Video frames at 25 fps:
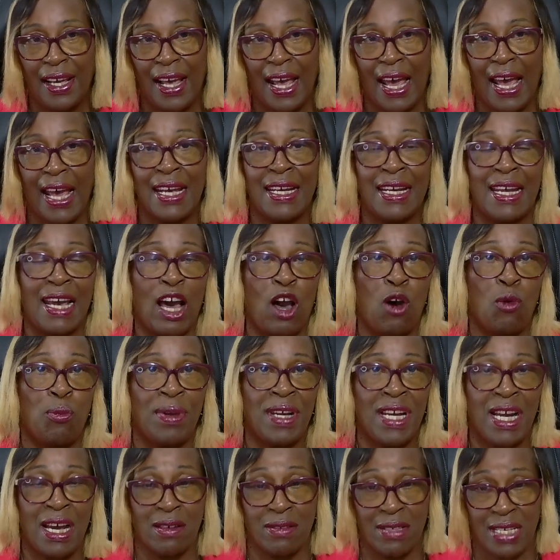and helping
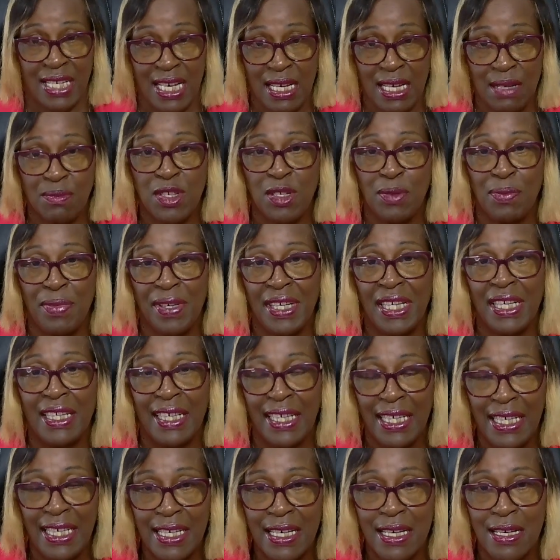our team to be
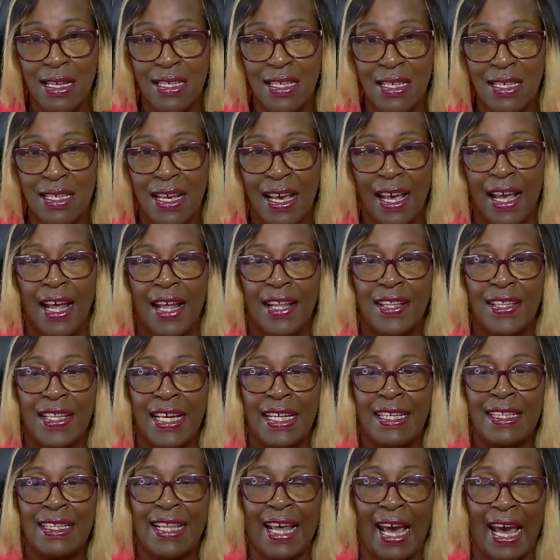leaders, then
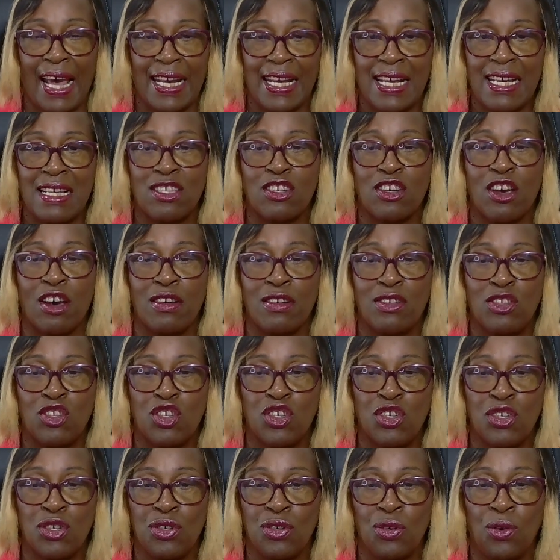that is going
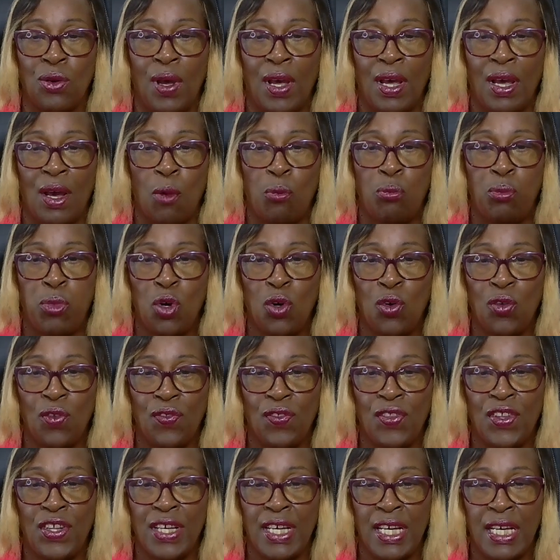to put
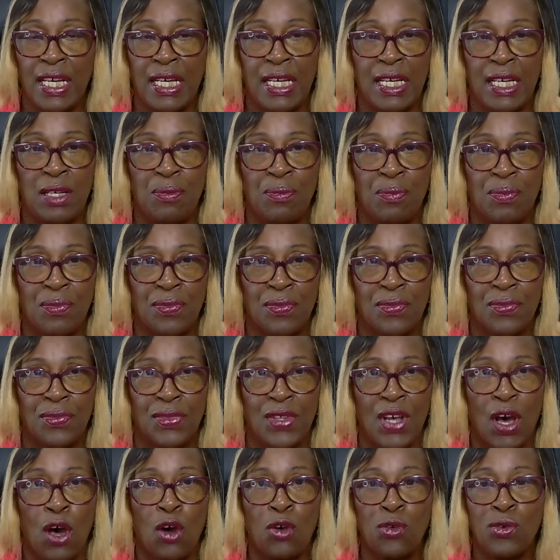the
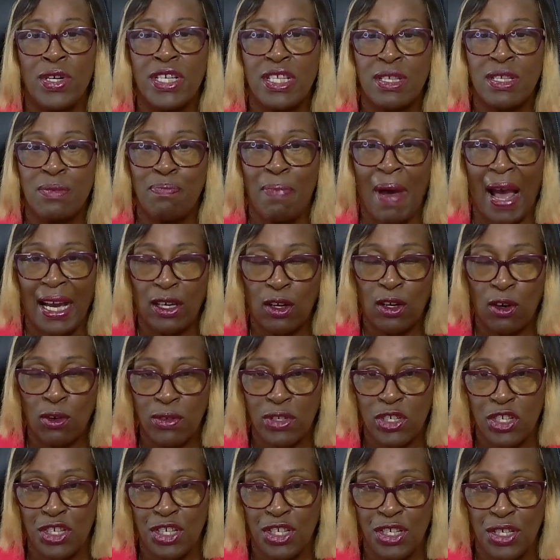onus back
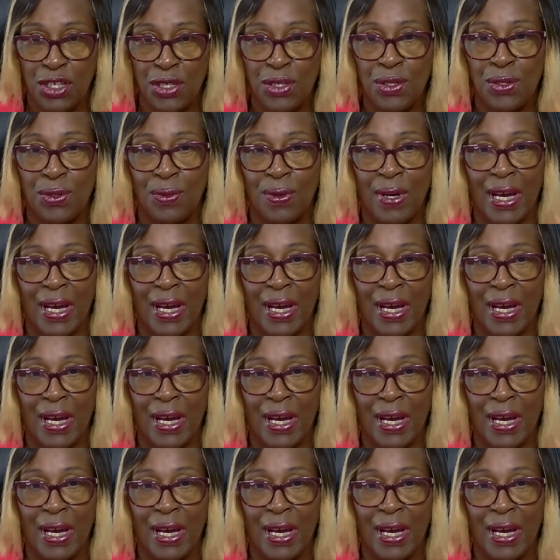onto you.